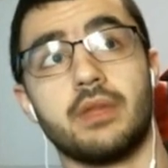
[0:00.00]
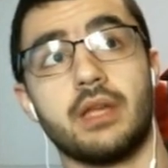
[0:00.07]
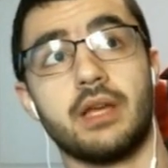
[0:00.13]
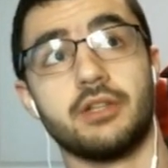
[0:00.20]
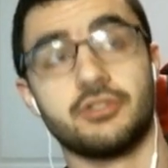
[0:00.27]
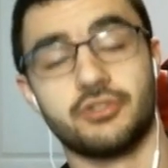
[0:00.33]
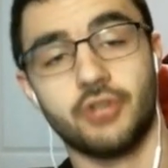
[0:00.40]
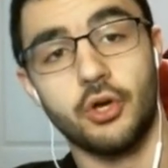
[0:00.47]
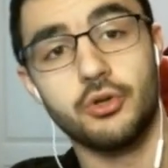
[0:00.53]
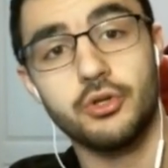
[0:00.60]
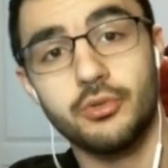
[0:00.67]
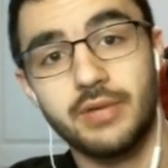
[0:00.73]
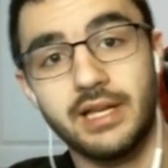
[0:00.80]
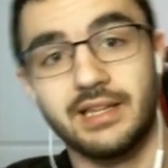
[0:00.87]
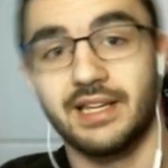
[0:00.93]
So you
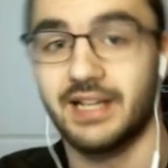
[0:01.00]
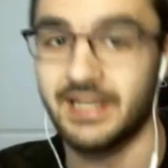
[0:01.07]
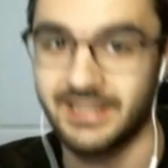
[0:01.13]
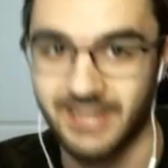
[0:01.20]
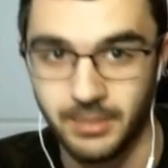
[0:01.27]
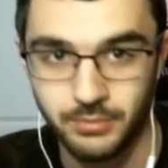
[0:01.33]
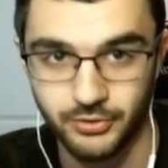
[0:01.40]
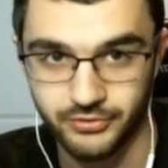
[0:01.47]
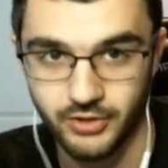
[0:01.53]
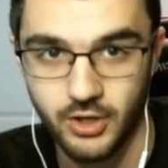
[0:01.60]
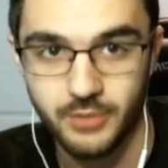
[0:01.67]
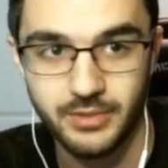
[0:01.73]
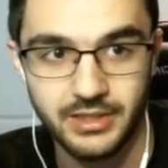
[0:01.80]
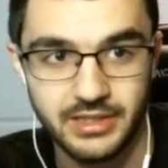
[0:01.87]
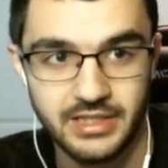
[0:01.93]
get like a double
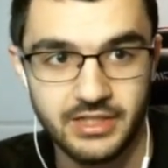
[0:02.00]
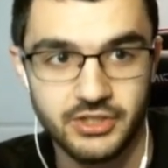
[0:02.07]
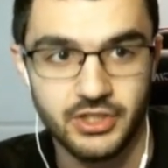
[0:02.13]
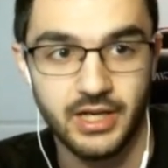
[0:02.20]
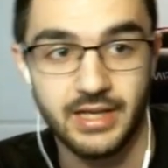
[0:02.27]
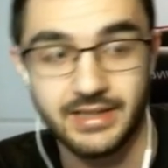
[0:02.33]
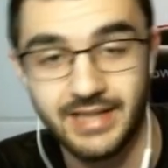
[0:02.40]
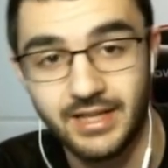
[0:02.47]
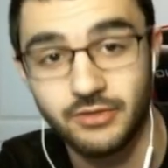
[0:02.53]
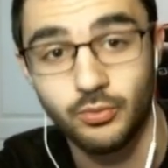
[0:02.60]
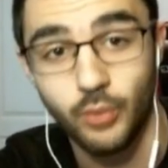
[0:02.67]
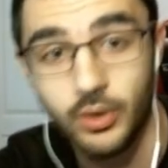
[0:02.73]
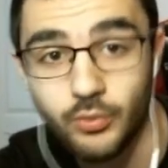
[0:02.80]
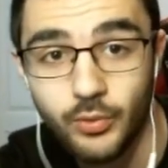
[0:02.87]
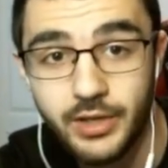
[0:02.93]
Skarmy on the E-Giant. That's
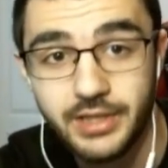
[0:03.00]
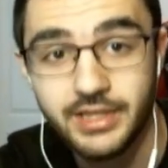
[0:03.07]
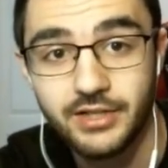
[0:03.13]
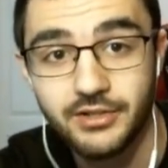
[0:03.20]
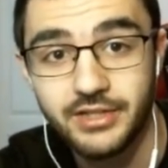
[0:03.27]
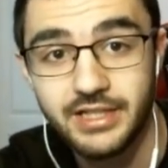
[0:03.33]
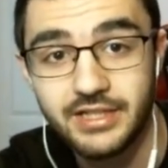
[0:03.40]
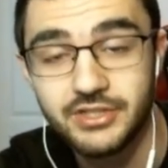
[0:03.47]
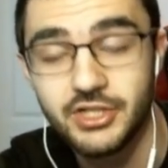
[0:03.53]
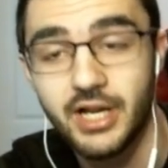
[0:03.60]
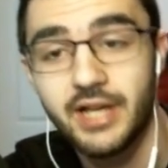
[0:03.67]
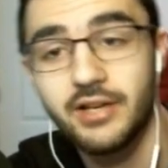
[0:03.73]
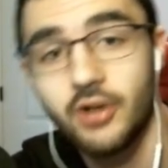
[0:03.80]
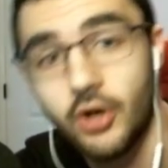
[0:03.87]
one way to kill the E-Giant.